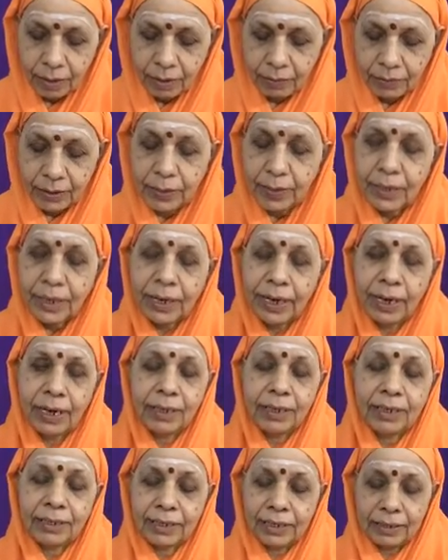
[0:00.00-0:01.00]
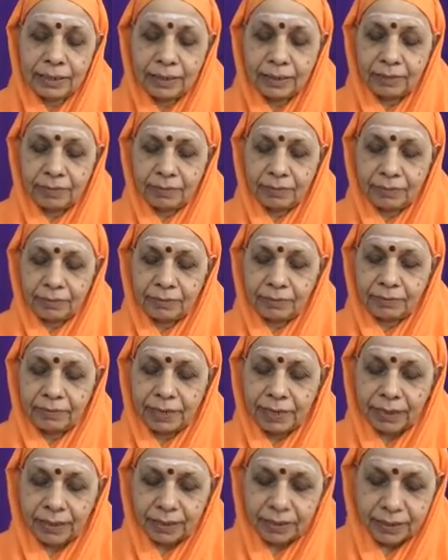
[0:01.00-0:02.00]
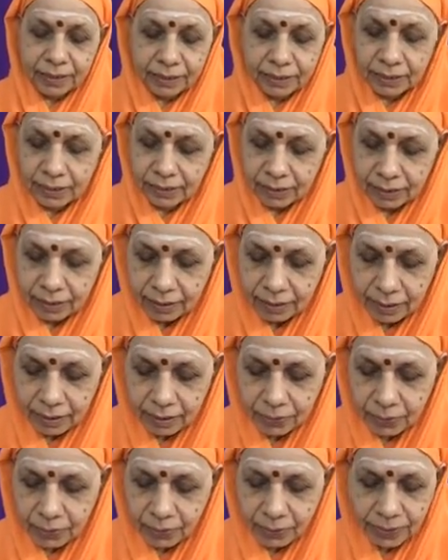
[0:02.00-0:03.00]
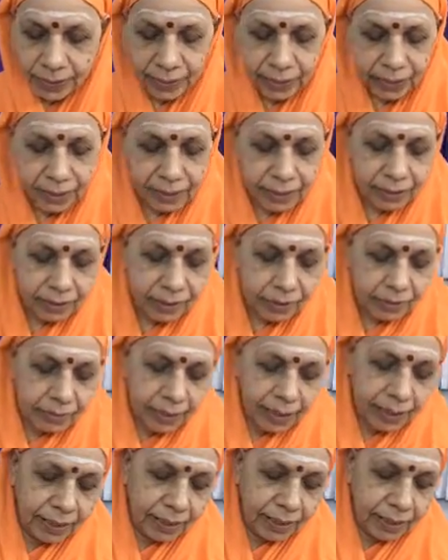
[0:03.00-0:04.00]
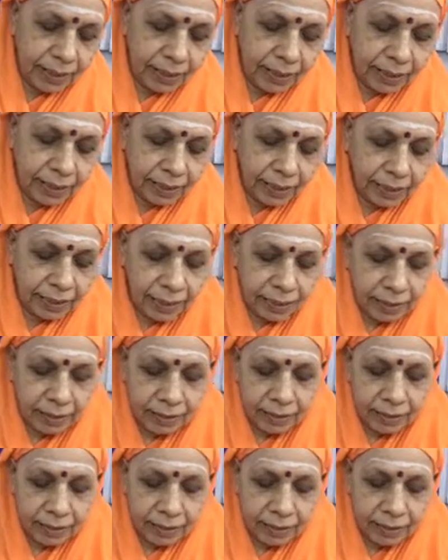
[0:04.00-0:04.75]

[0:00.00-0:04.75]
with health and wealth, who nourishes me.